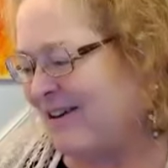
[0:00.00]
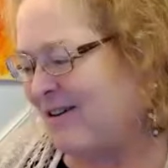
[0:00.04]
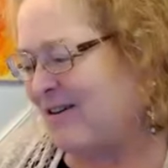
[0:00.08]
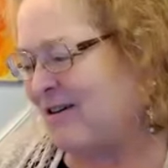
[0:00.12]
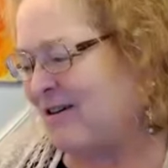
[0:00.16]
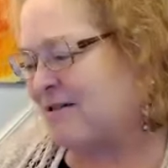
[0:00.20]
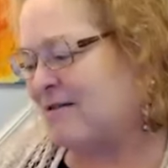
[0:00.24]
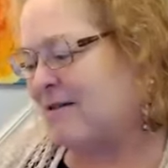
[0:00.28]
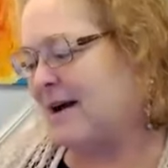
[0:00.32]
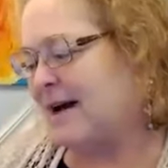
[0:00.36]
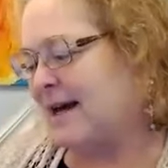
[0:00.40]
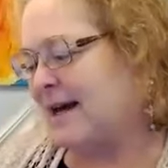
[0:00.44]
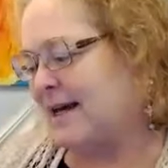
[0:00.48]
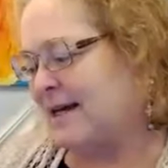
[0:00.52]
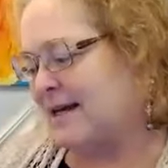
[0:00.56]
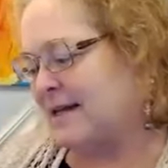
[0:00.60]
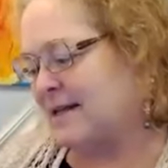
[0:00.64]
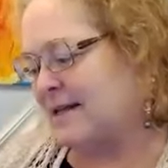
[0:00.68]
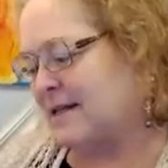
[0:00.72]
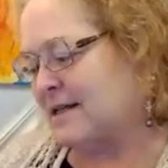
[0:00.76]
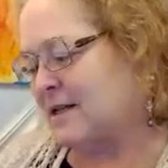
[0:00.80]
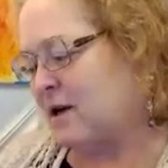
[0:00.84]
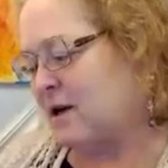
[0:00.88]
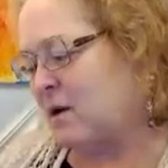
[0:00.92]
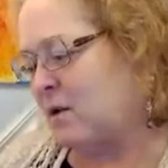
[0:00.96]
All right.
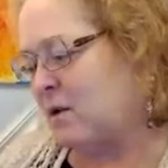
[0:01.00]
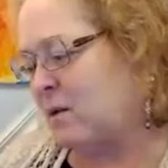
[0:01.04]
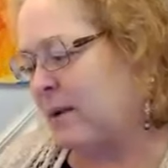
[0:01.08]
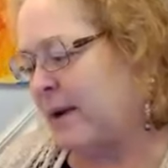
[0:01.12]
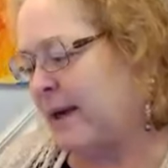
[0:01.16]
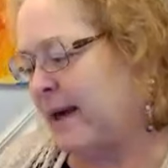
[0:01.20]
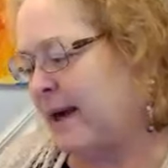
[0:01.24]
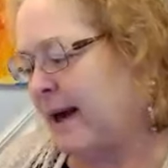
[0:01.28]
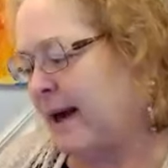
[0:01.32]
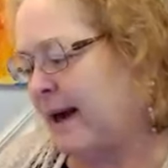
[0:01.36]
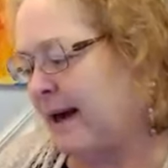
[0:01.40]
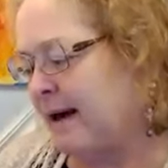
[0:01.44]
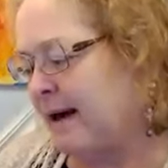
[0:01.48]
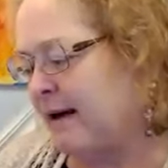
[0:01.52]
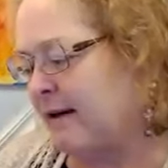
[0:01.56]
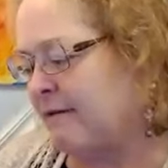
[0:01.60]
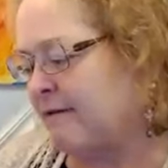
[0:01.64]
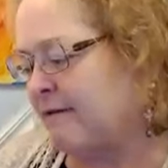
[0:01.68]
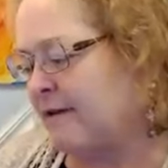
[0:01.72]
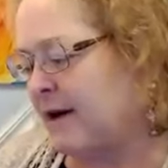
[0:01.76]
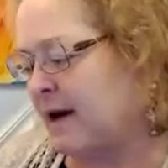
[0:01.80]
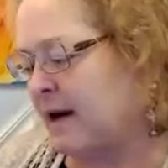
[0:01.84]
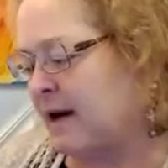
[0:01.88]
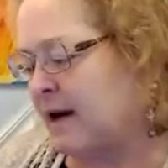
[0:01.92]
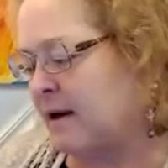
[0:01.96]
So we
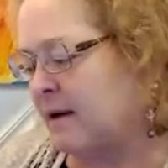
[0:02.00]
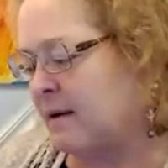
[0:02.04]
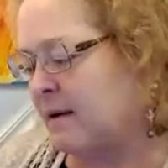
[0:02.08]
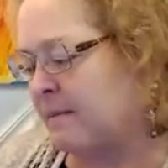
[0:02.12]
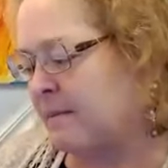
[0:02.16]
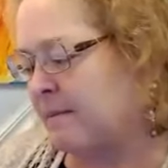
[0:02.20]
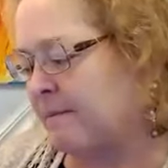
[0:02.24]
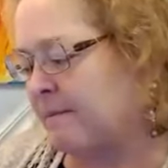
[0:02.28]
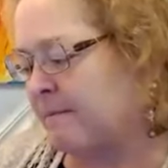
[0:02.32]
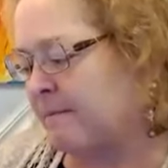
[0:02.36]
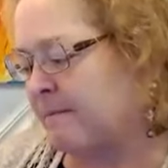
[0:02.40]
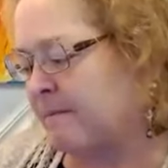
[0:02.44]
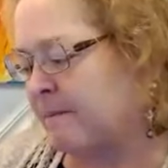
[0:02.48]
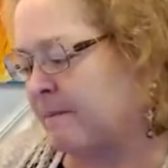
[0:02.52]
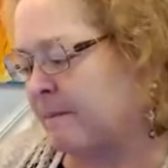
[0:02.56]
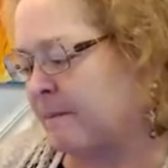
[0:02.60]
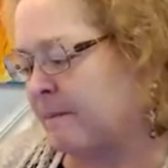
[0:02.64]
have the